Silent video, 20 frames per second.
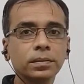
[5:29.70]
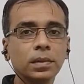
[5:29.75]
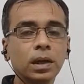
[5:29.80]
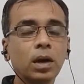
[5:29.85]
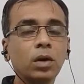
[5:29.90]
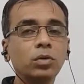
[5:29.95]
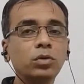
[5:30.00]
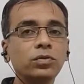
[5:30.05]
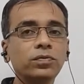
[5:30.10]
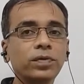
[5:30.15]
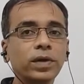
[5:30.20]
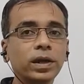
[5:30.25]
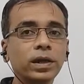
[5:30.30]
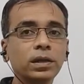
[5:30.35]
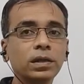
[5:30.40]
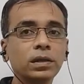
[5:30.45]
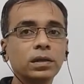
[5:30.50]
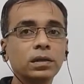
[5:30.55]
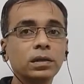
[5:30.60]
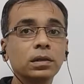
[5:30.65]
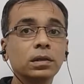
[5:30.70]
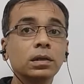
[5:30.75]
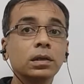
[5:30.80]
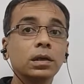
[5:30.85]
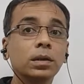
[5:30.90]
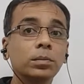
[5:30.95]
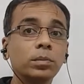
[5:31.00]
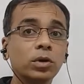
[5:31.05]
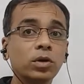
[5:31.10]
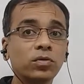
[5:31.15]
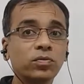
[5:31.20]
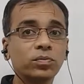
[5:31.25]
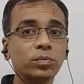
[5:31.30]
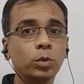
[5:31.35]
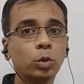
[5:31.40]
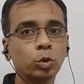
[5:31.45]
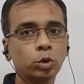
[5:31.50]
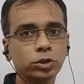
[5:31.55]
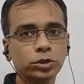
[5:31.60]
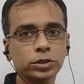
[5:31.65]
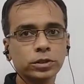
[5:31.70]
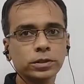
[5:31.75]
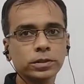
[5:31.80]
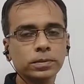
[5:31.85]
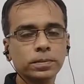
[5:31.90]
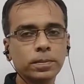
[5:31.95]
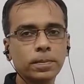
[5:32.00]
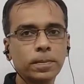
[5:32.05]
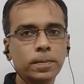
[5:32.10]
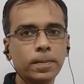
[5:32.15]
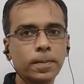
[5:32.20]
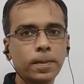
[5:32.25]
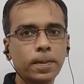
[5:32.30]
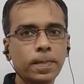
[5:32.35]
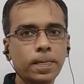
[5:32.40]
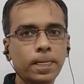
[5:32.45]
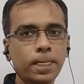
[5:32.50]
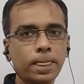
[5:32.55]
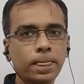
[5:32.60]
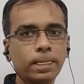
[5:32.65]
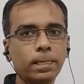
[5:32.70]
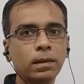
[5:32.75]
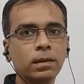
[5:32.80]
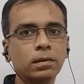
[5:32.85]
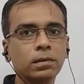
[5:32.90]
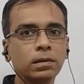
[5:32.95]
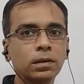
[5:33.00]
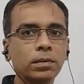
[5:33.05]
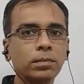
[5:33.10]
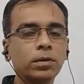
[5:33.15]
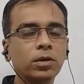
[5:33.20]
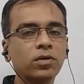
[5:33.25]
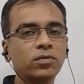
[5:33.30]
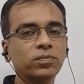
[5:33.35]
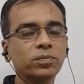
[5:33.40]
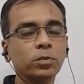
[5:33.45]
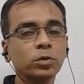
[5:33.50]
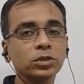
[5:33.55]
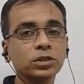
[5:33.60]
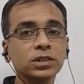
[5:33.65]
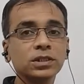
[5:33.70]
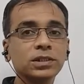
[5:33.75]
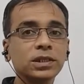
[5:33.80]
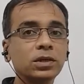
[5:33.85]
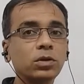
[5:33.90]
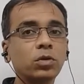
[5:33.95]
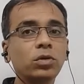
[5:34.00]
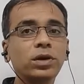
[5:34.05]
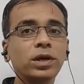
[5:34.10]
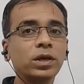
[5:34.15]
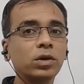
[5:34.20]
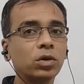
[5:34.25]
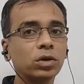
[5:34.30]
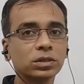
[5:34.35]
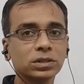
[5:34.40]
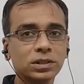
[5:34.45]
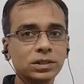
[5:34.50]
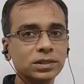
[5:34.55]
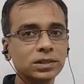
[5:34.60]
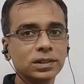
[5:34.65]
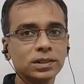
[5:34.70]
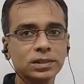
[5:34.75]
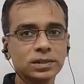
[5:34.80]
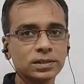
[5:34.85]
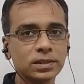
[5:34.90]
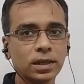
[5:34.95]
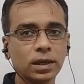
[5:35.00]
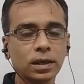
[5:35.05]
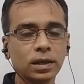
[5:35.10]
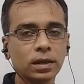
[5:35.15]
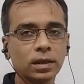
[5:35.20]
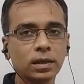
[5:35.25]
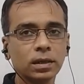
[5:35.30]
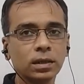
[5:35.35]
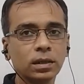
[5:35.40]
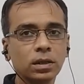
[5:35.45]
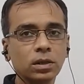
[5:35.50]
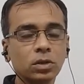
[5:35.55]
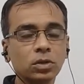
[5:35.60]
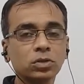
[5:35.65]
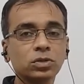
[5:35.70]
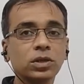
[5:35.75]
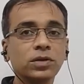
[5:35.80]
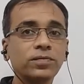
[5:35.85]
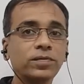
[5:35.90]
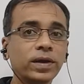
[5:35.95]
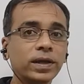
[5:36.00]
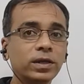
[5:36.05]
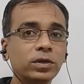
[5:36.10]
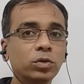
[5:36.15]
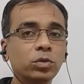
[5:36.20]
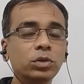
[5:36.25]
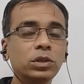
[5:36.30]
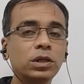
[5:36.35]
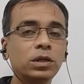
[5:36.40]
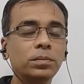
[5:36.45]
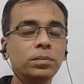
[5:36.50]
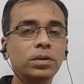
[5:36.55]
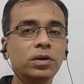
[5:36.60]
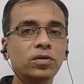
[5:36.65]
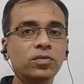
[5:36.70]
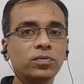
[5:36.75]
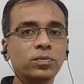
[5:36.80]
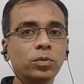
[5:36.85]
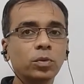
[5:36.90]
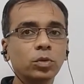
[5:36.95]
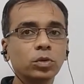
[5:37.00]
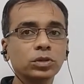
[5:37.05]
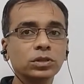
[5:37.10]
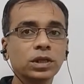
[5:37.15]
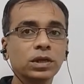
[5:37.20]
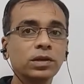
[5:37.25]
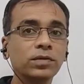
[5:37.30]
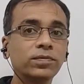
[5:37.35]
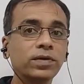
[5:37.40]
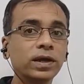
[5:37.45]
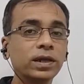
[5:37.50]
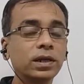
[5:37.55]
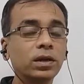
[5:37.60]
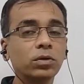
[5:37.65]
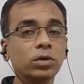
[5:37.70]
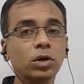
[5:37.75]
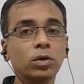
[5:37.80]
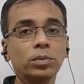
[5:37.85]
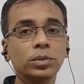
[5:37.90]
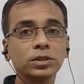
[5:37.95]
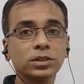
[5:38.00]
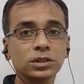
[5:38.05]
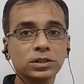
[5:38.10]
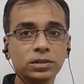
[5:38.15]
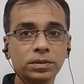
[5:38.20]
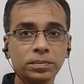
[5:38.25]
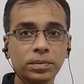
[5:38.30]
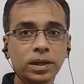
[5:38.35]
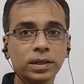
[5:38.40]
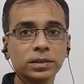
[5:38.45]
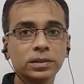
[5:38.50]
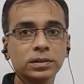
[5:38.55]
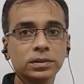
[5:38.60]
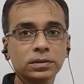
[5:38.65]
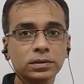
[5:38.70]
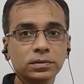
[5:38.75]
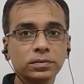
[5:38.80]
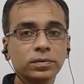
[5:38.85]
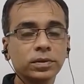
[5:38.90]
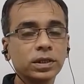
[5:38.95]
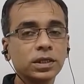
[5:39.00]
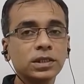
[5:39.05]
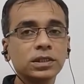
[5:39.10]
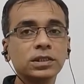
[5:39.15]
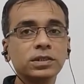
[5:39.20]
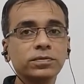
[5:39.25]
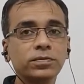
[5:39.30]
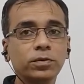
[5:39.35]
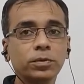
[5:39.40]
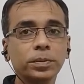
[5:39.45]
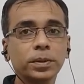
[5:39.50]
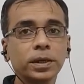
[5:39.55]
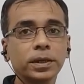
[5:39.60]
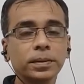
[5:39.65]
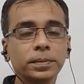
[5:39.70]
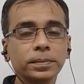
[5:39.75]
How to find? Number of moles. Number of moles. He said already oxygen is there. So if I know the number of moles, I'll find out how much is the mass. Very easy for me.